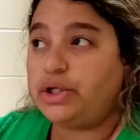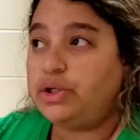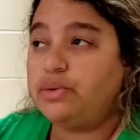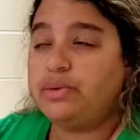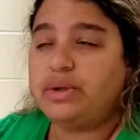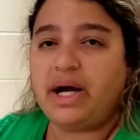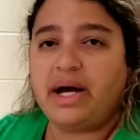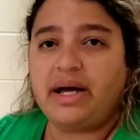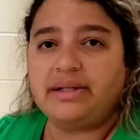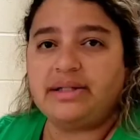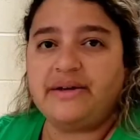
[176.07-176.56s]

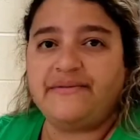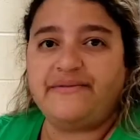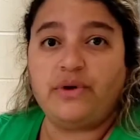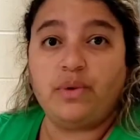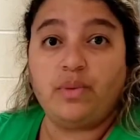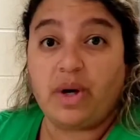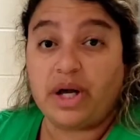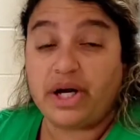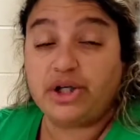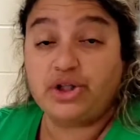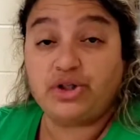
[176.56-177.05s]
You guys, if
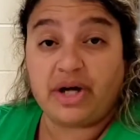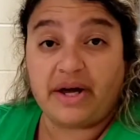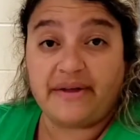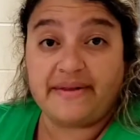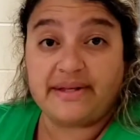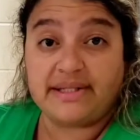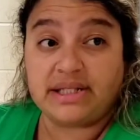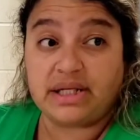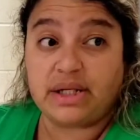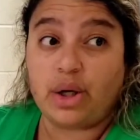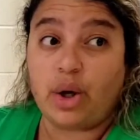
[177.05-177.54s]
you want to
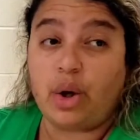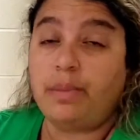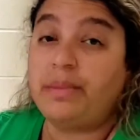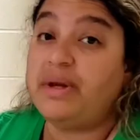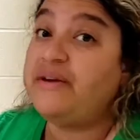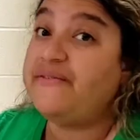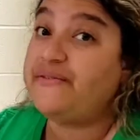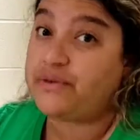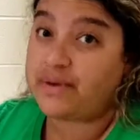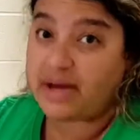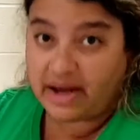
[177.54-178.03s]
try this at
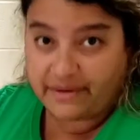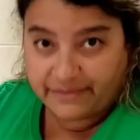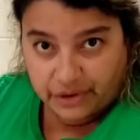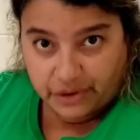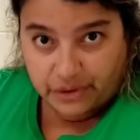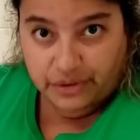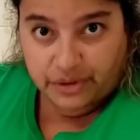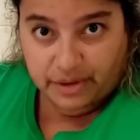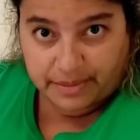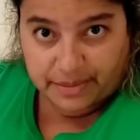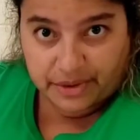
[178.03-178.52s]
home, if you
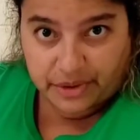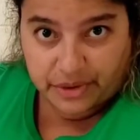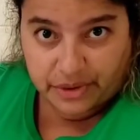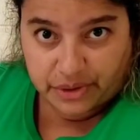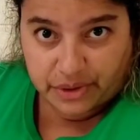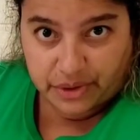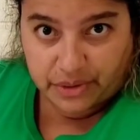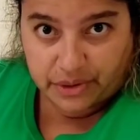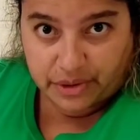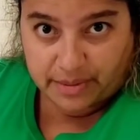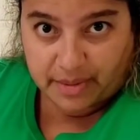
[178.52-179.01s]
have
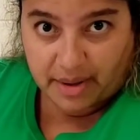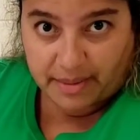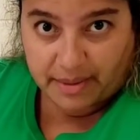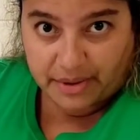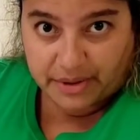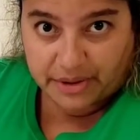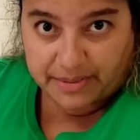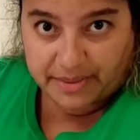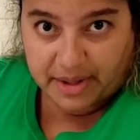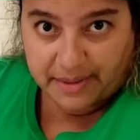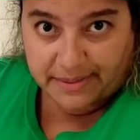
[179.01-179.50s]
two
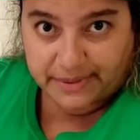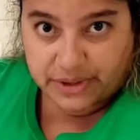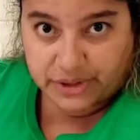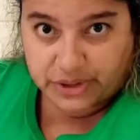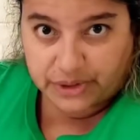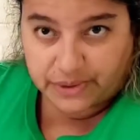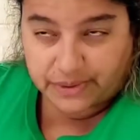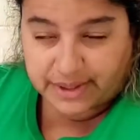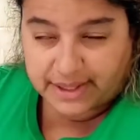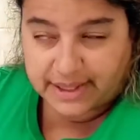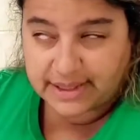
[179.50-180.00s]
thermometers to be able
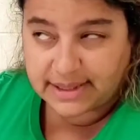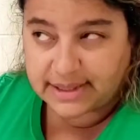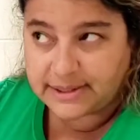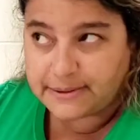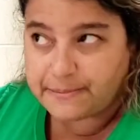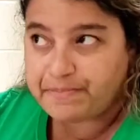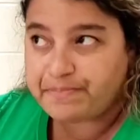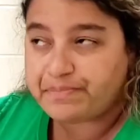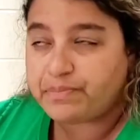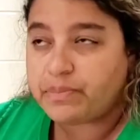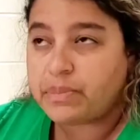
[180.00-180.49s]
to do
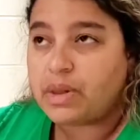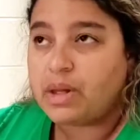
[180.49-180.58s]
this,